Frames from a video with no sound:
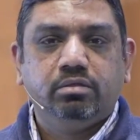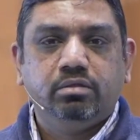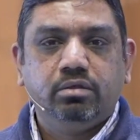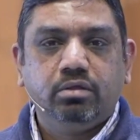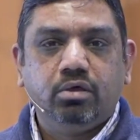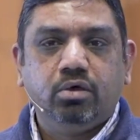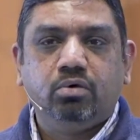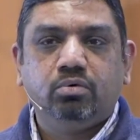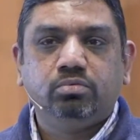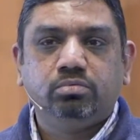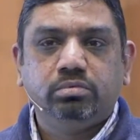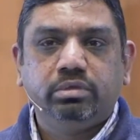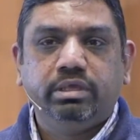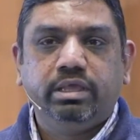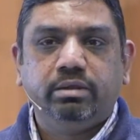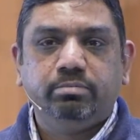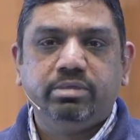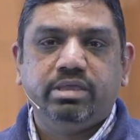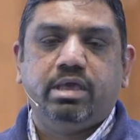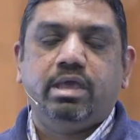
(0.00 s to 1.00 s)
No,
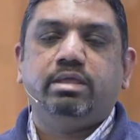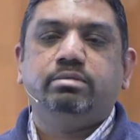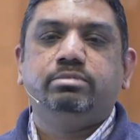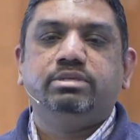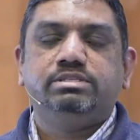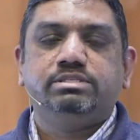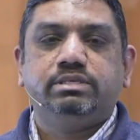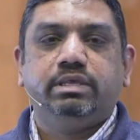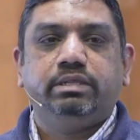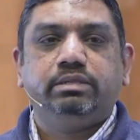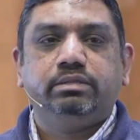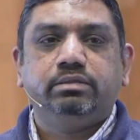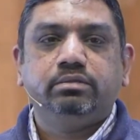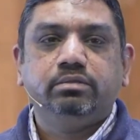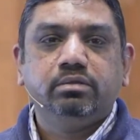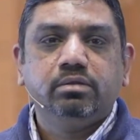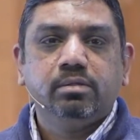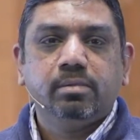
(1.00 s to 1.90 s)
get behind me, Satan.